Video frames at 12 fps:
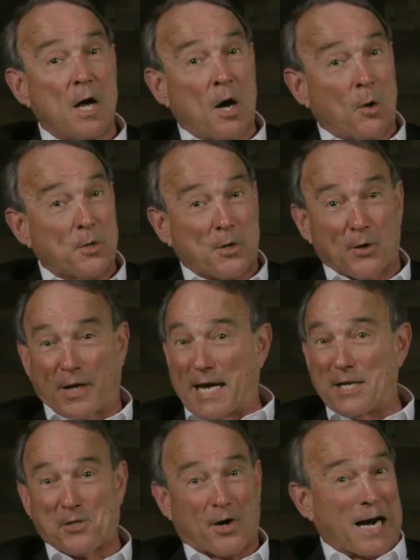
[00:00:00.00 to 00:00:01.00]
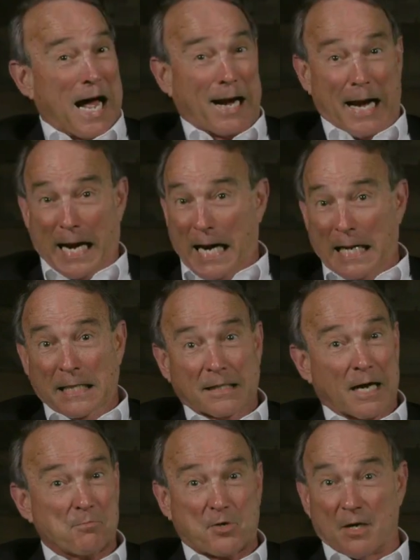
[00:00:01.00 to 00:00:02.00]
know your kids are not
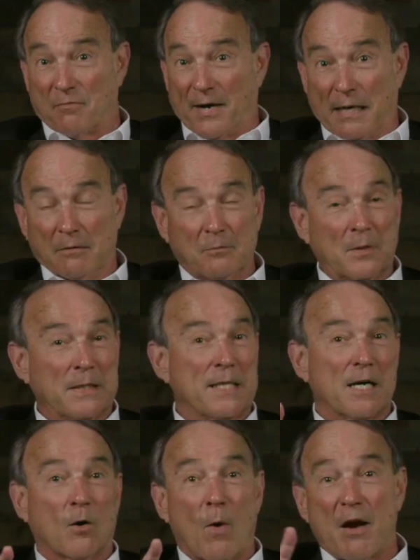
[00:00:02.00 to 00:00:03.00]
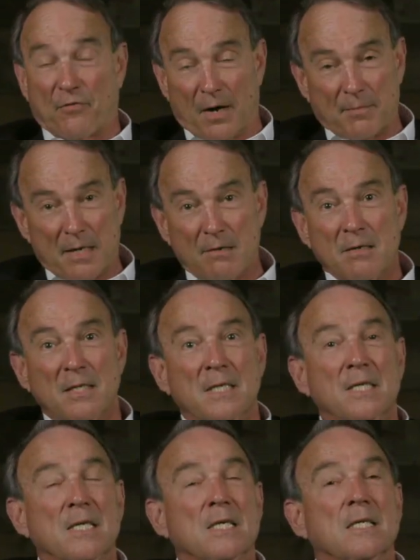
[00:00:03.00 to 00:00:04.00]
observing when they're away from you,
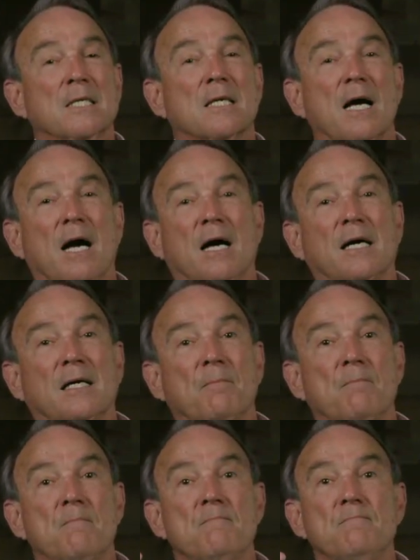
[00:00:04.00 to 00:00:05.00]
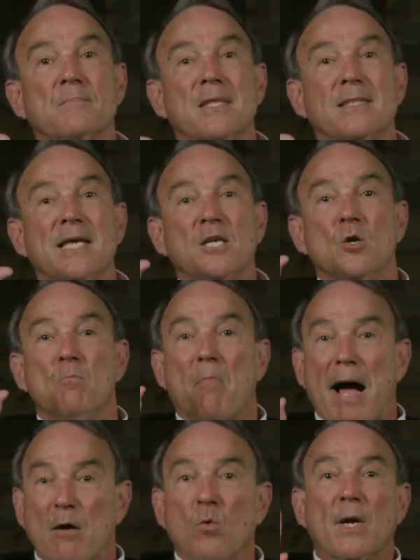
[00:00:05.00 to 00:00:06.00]
um, then you
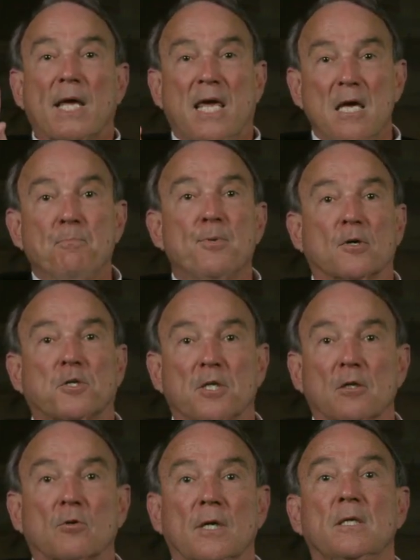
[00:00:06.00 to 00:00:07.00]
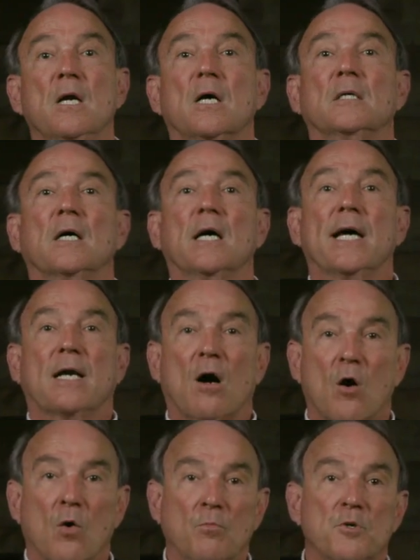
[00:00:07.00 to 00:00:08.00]
might want to keep your children at
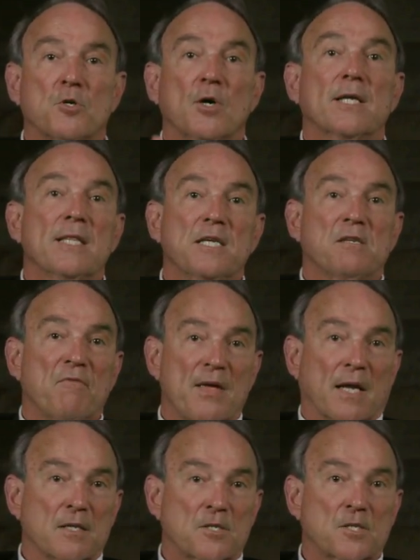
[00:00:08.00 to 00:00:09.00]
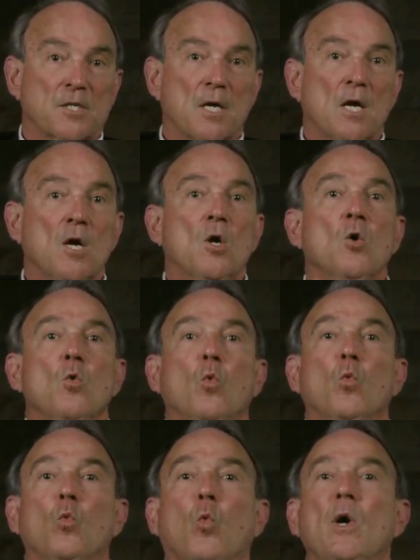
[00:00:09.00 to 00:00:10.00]
home during these events.
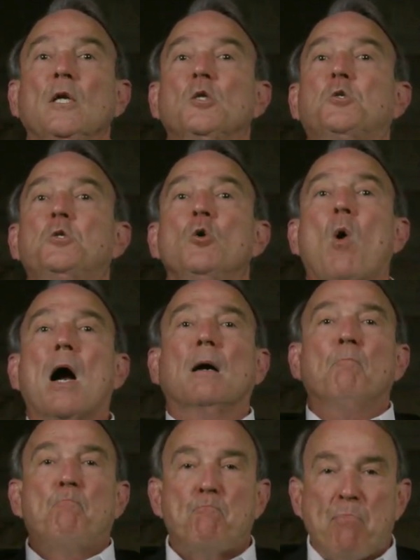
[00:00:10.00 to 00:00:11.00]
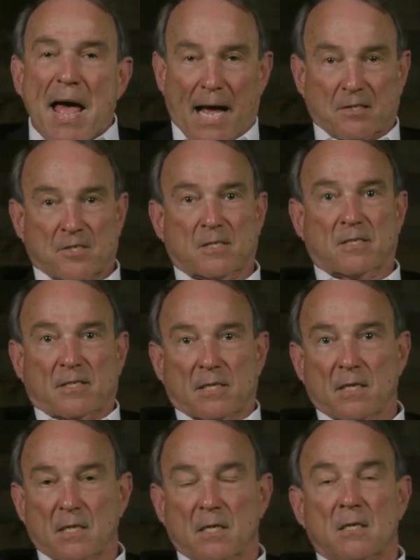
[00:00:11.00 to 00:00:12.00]
We'll do our best